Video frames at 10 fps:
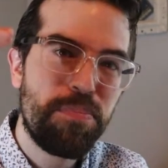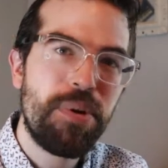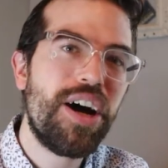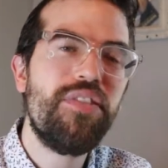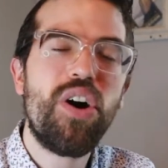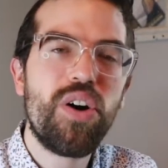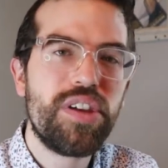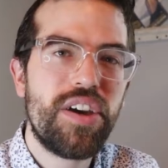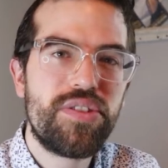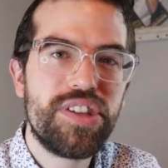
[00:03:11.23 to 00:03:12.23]
above all
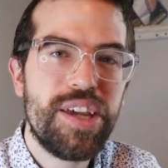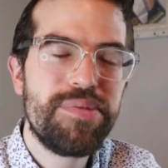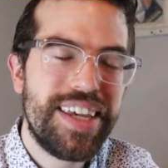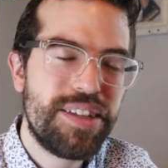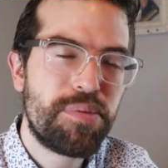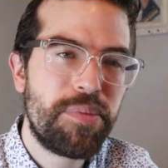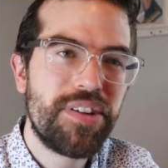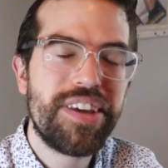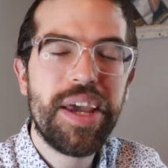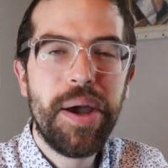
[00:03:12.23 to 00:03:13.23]
the other teams in the
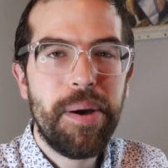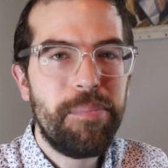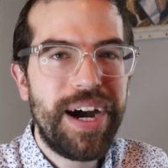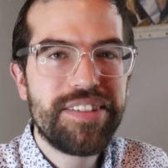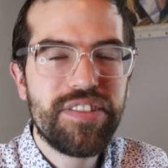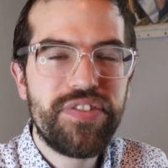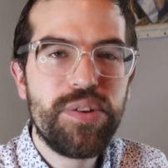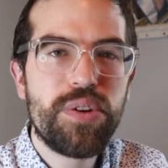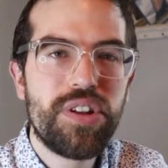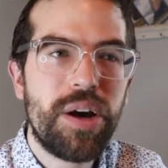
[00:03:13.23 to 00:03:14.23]
Premier League, minus a
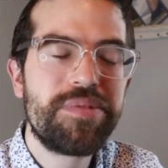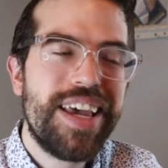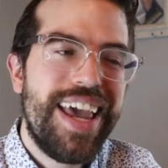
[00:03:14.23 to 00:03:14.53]
few clubs.